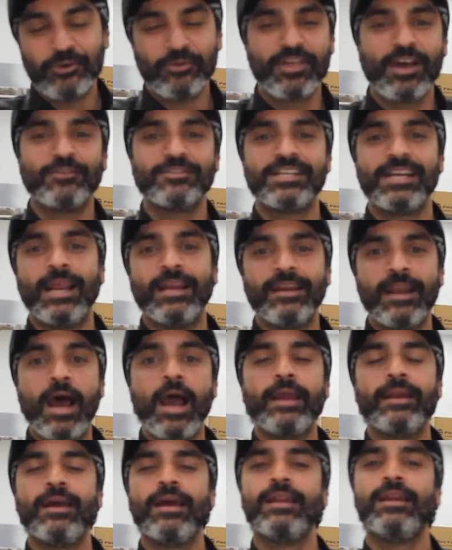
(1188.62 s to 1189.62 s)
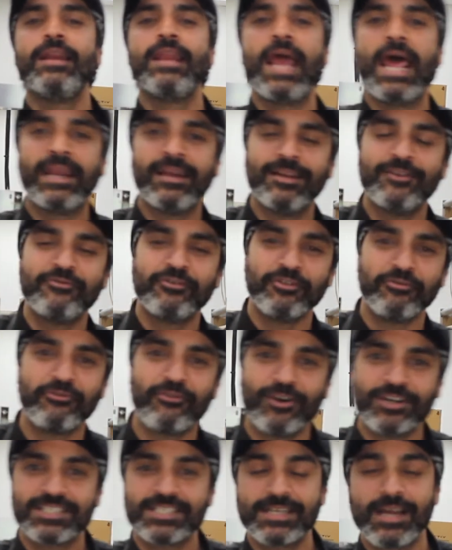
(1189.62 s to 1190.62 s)
two thousand nine, I landed for the
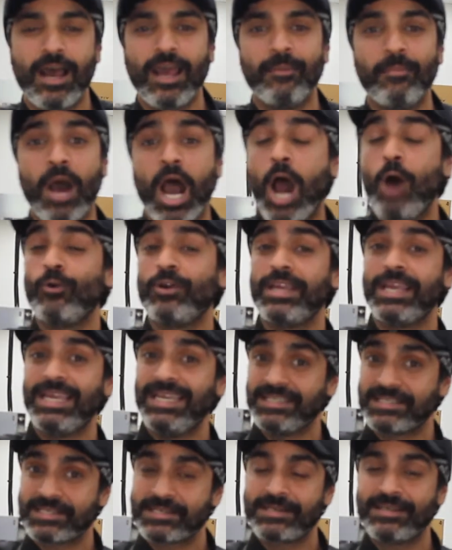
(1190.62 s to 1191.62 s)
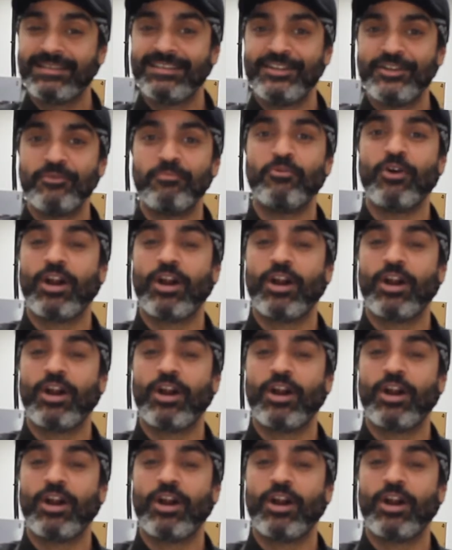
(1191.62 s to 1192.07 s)
first time out east in